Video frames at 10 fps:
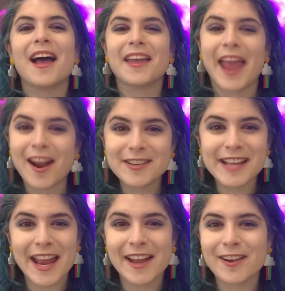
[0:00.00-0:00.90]

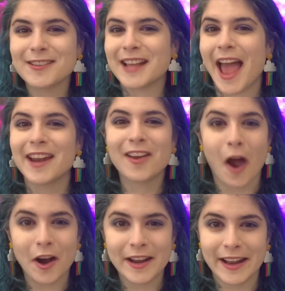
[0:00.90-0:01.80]
caretakers, and
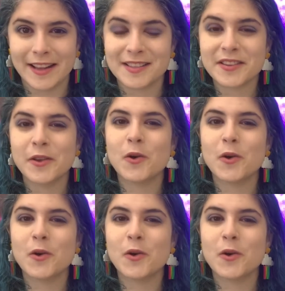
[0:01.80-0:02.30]
guardians